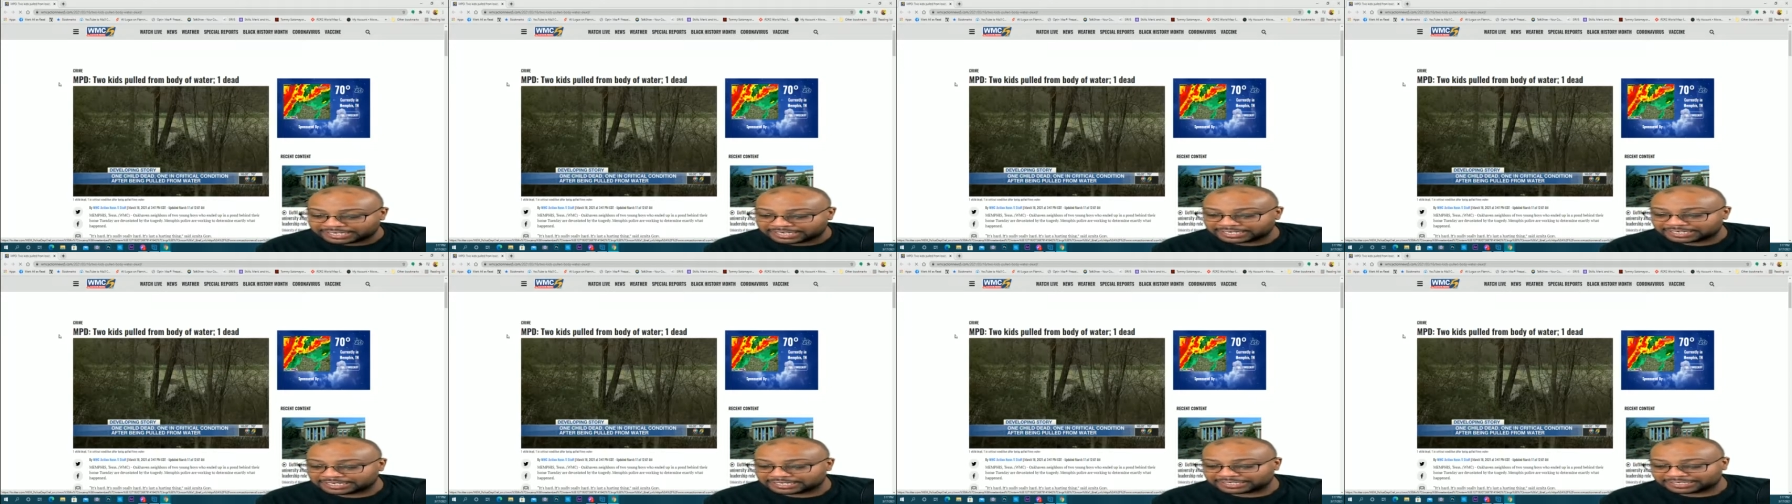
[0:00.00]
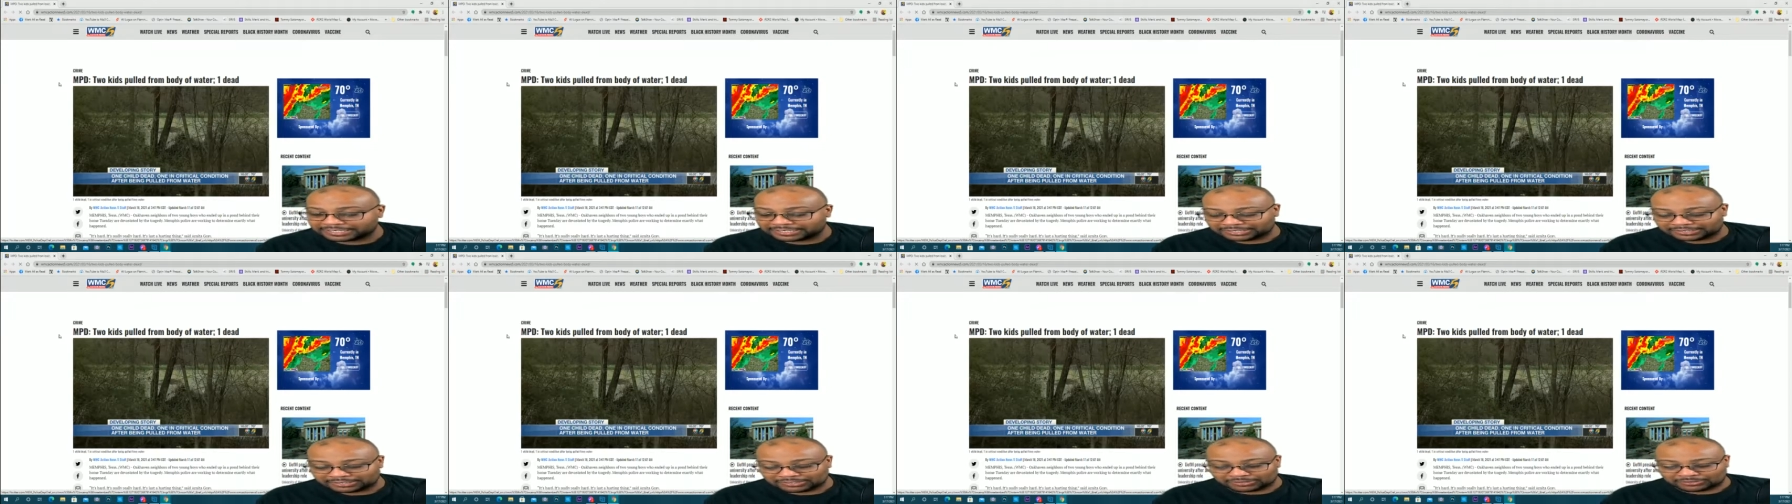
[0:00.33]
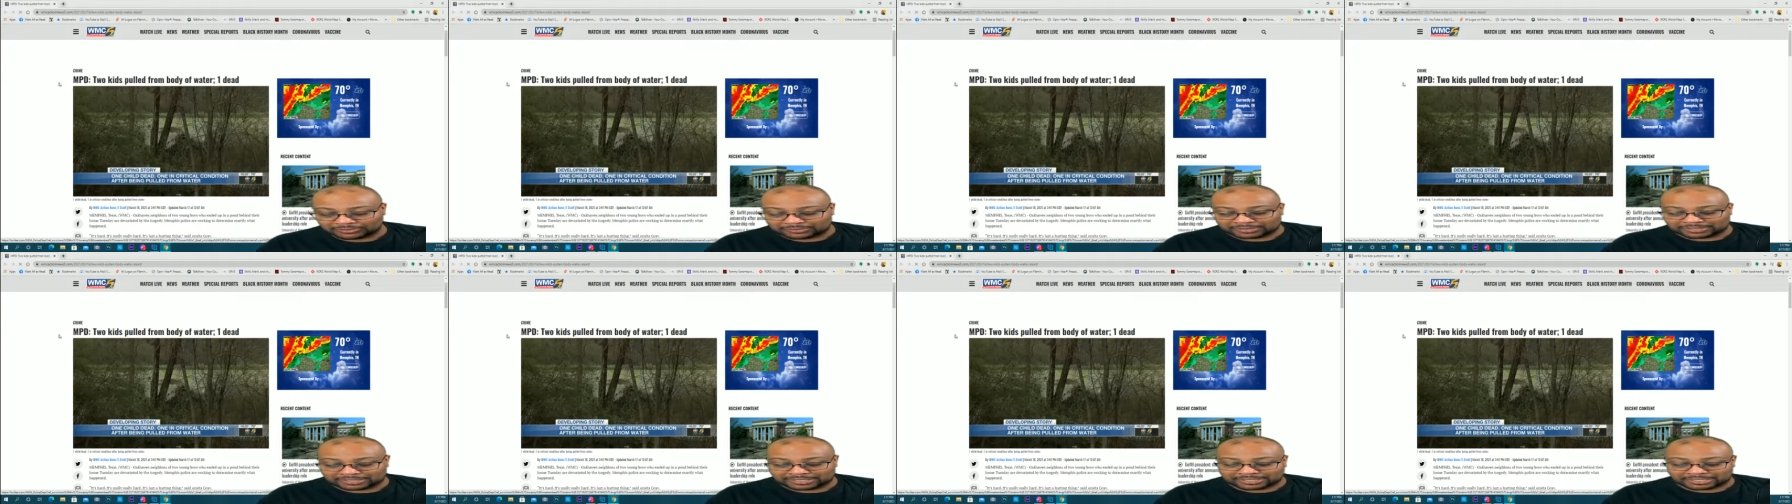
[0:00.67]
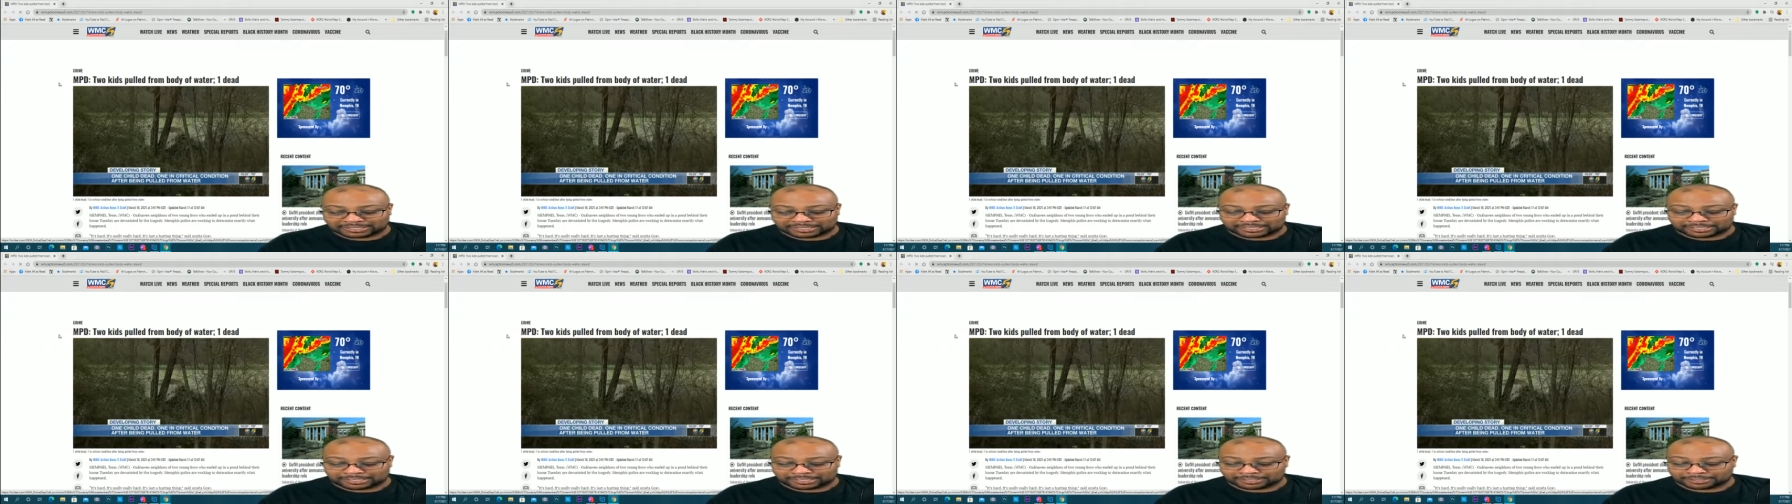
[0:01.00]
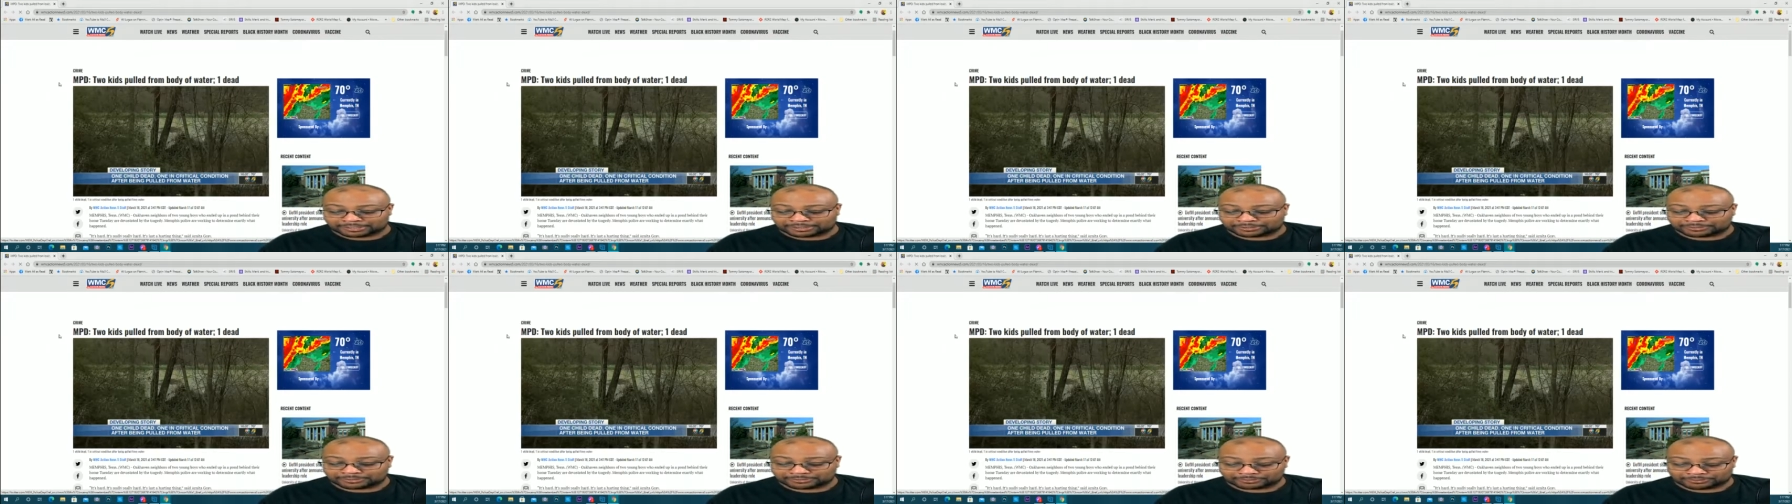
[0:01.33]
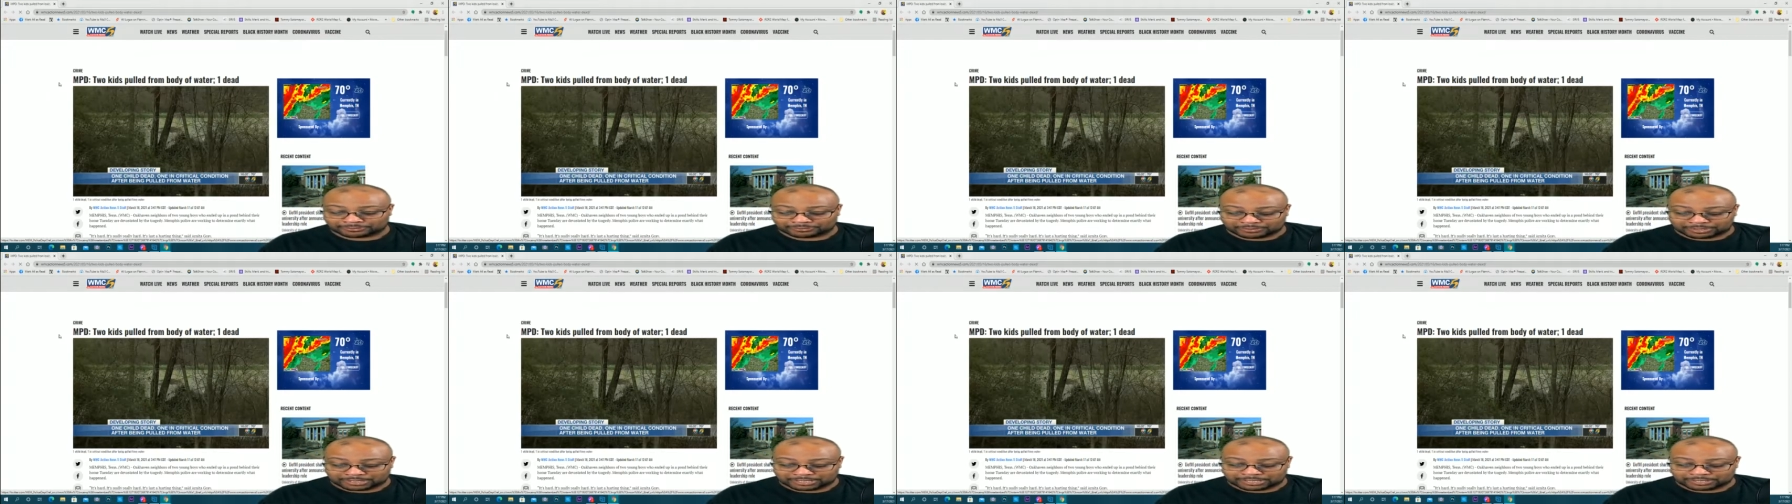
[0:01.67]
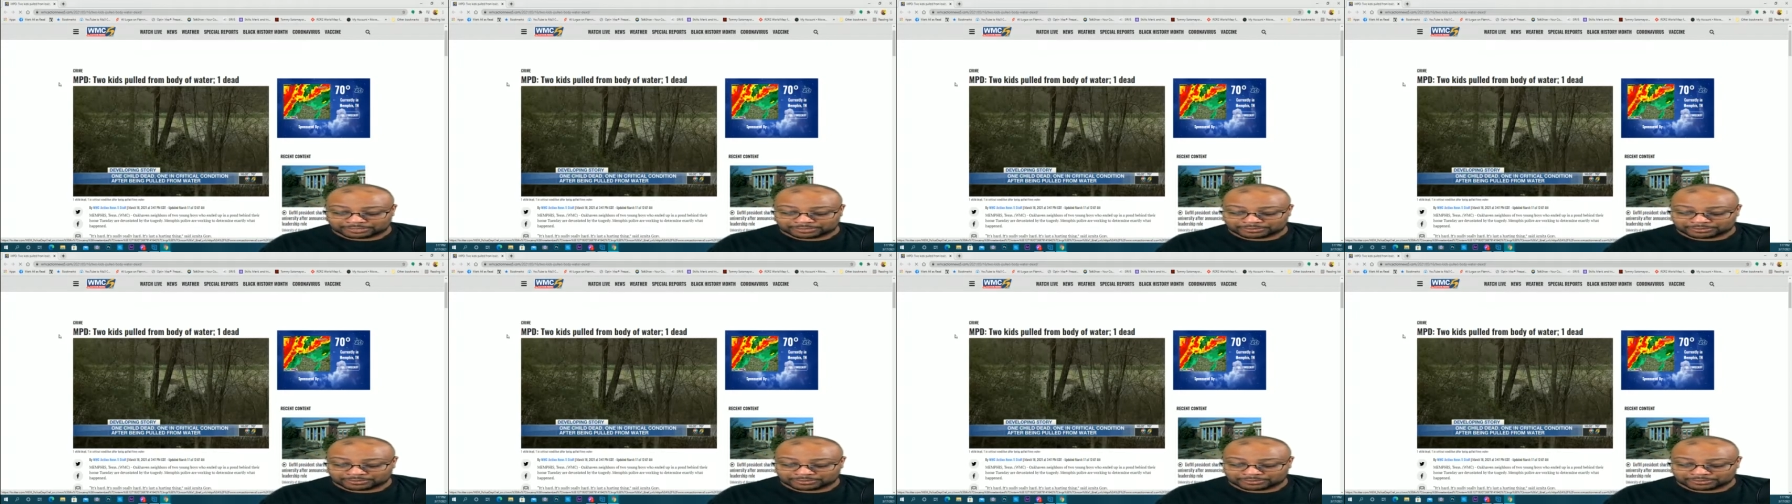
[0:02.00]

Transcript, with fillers: Oh God, wow.